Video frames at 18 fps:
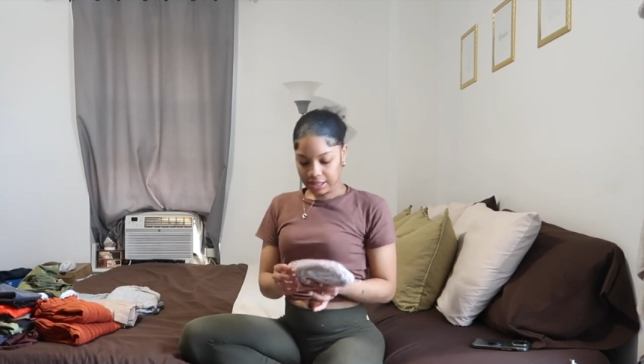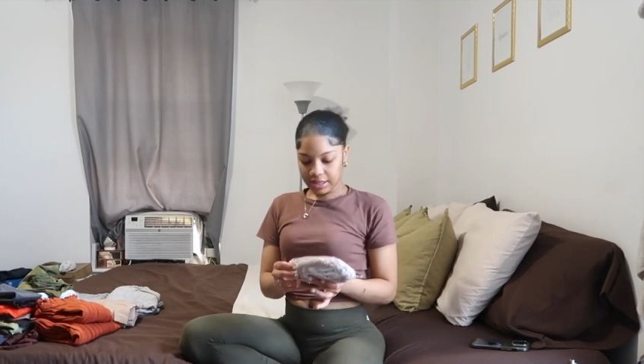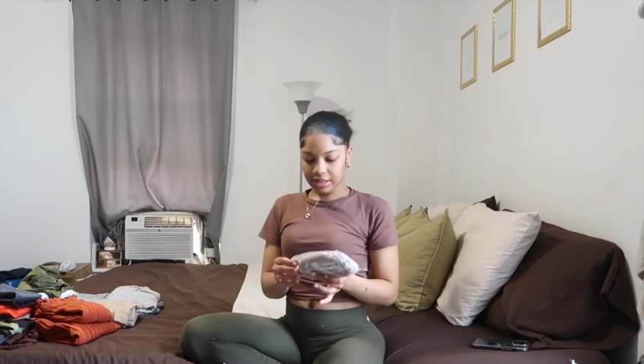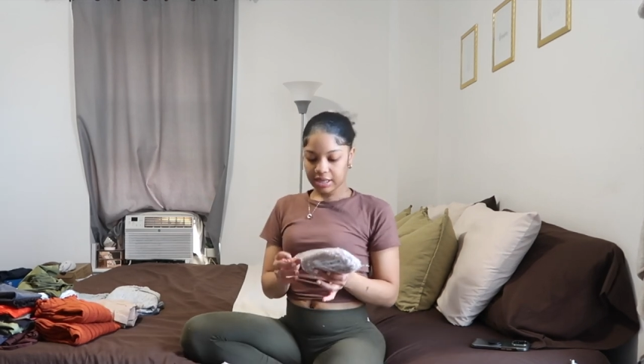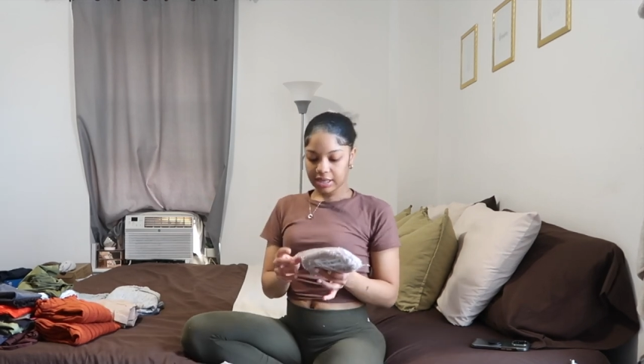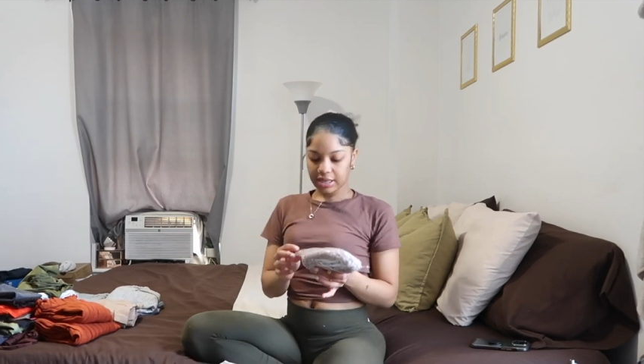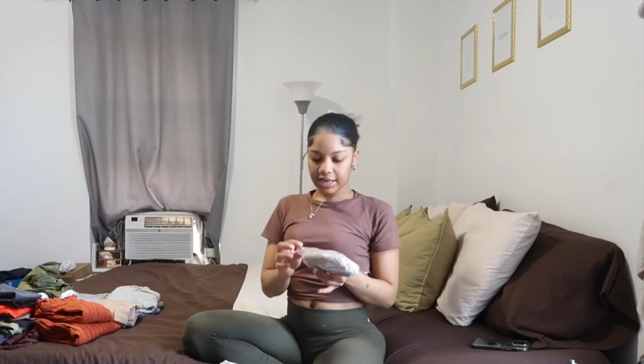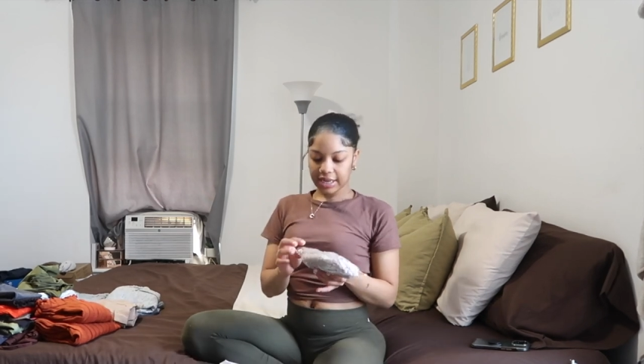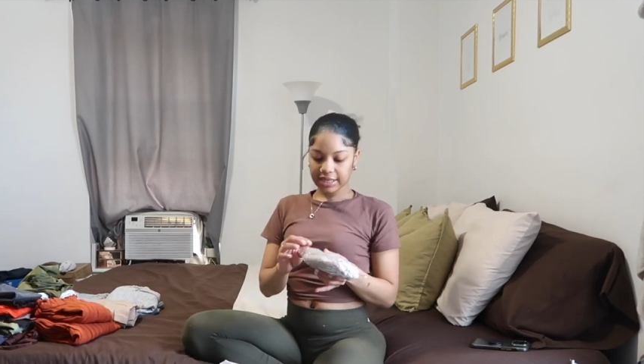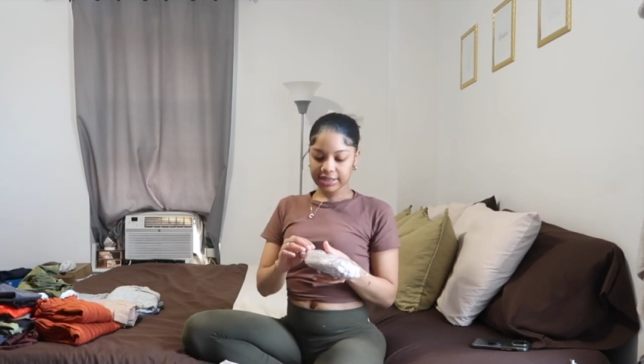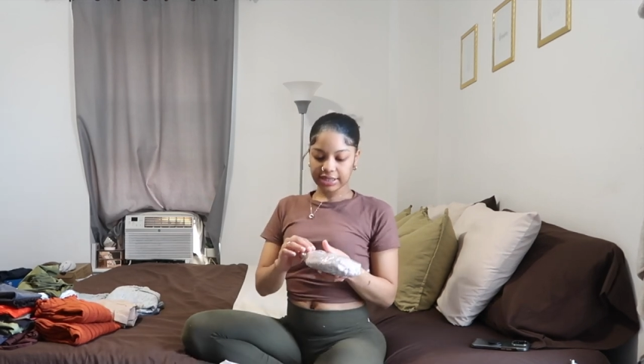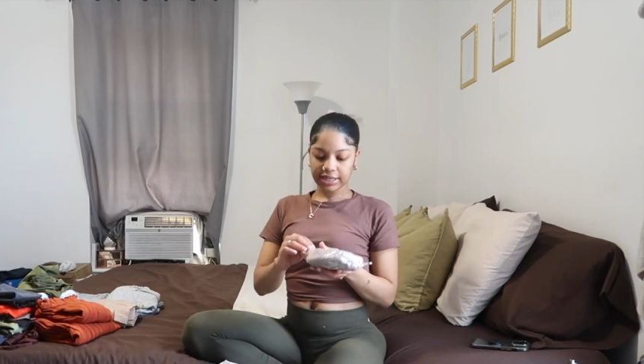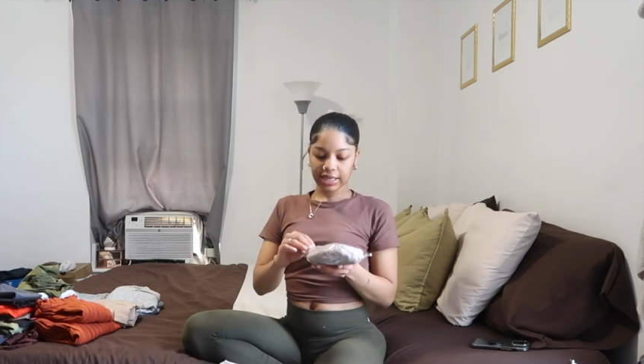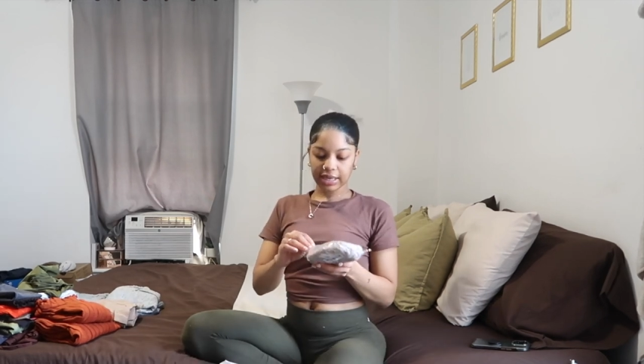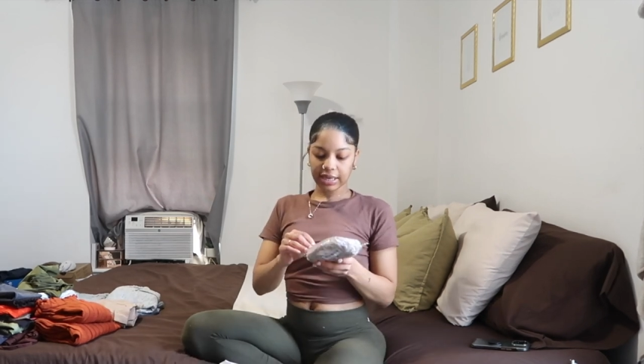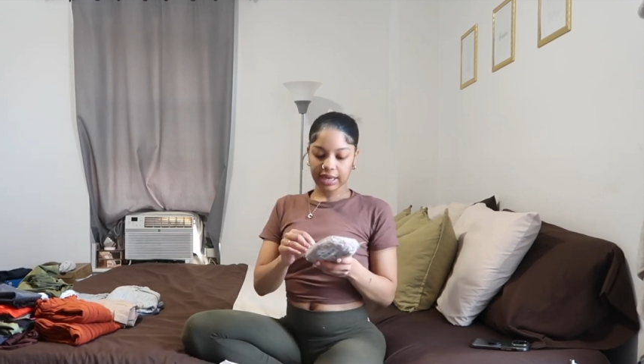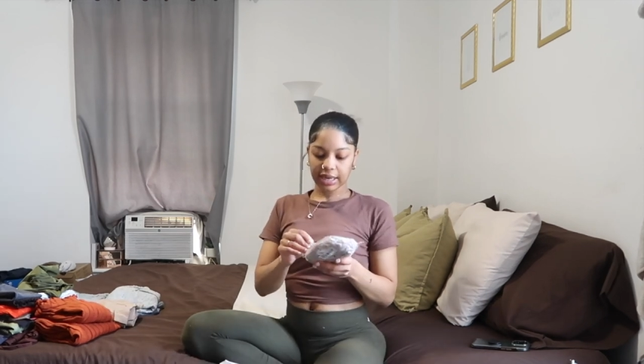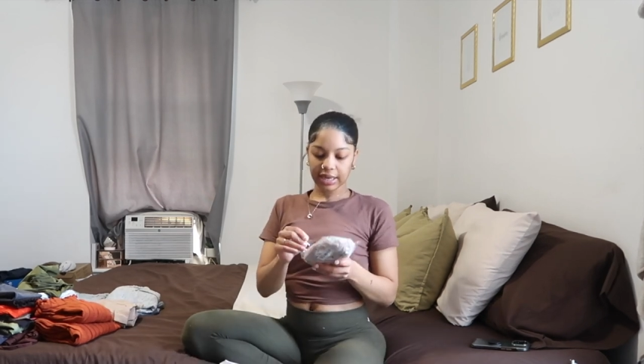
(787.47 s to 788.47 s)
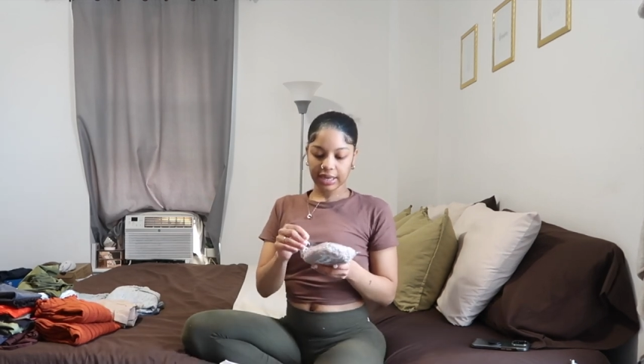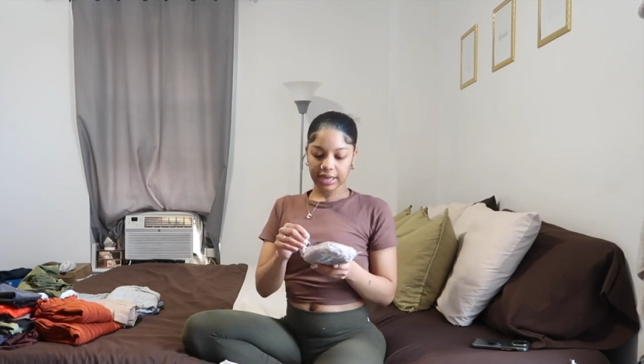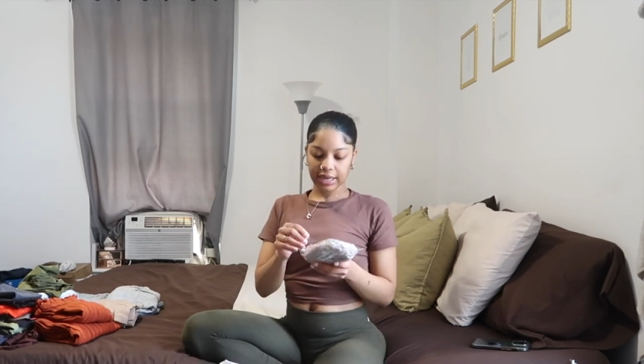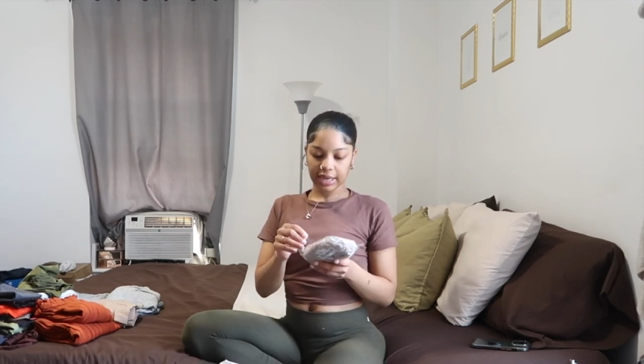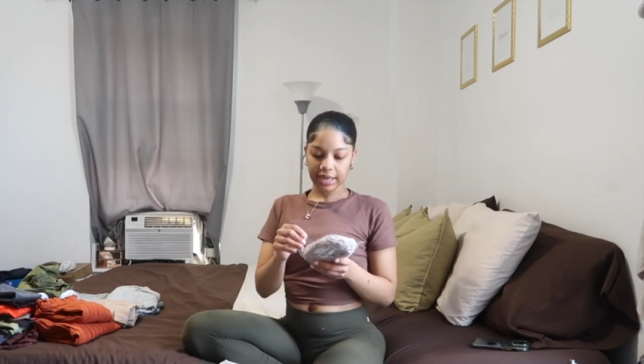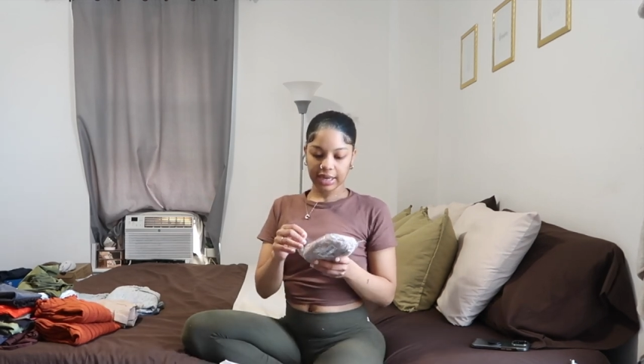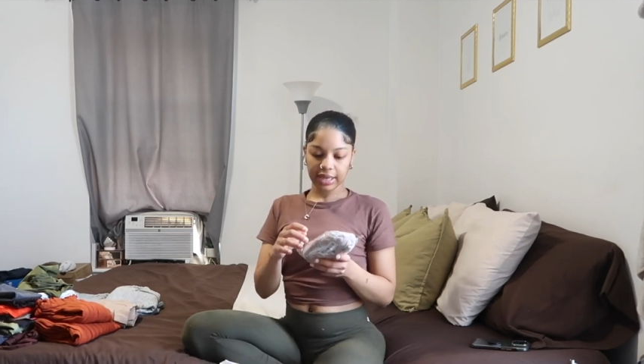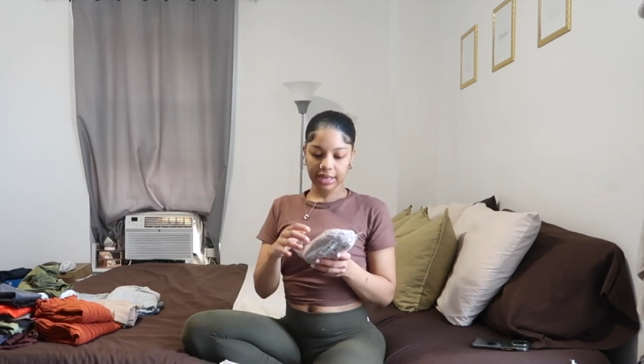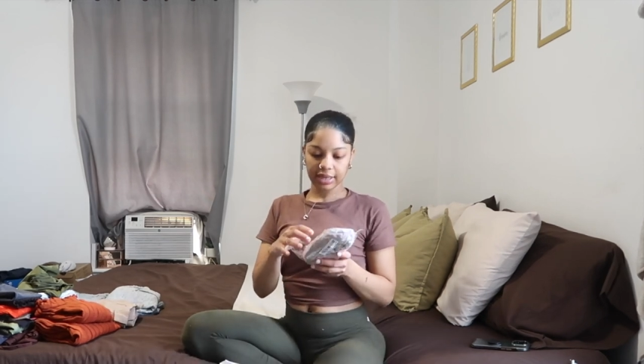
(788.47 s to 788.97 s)
the next thing i
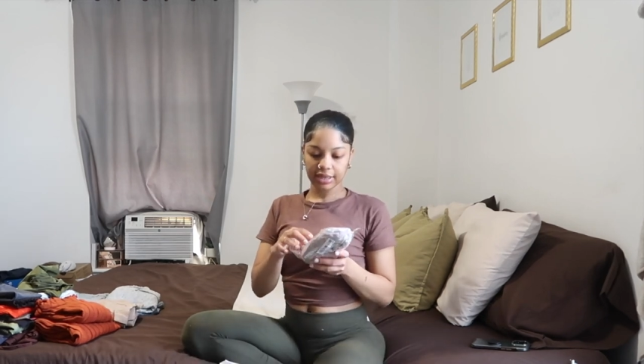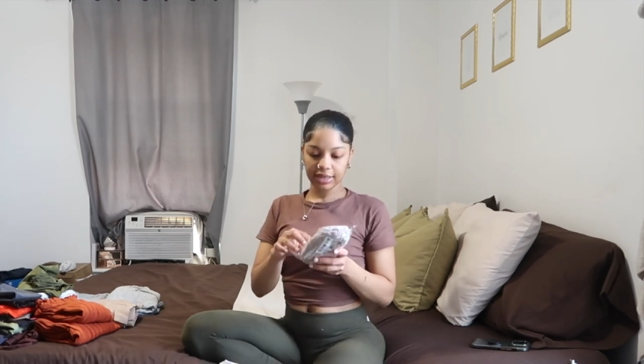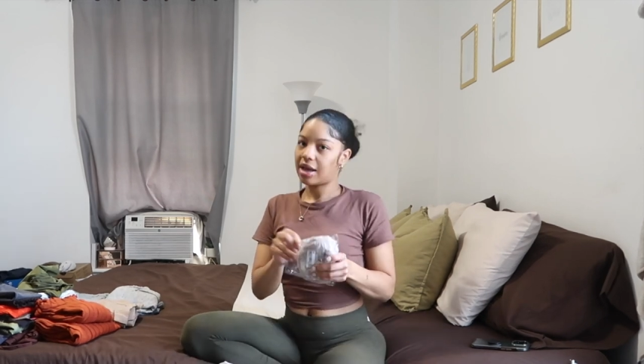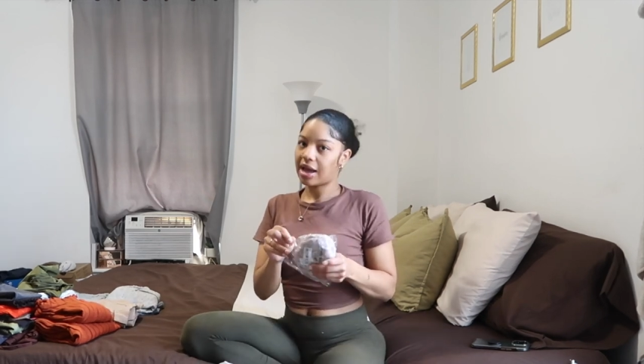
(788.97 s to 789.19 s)
got